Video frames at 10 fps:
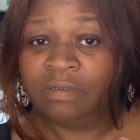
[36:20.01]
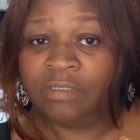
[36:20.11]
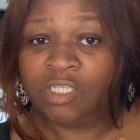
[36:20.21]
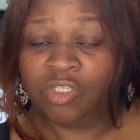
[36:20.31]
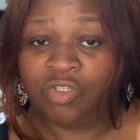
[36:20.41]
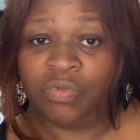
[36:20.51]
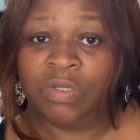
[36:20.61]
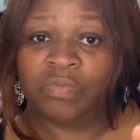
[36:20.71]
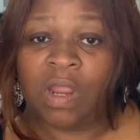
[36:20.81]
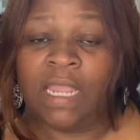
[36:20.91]
to do
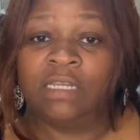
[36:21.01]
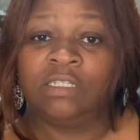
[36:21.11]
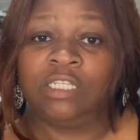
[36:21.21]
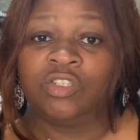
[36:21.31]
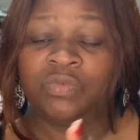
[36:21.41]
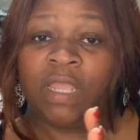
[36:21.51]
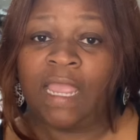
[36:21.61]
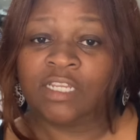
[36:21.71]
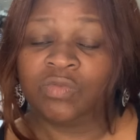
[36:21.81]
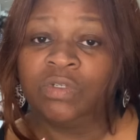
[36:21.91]
it right, get you an
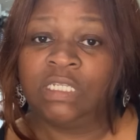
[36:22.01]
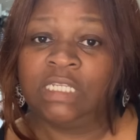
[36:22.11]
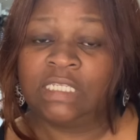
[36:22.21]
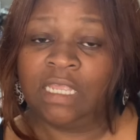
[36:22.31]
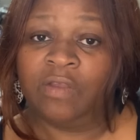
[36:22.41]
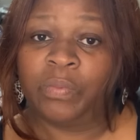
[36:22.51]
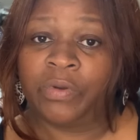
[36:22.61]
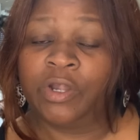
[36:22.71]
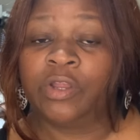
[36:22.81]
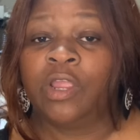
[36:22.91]
actual DTF
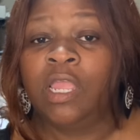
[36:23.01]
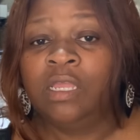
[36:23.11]
printer.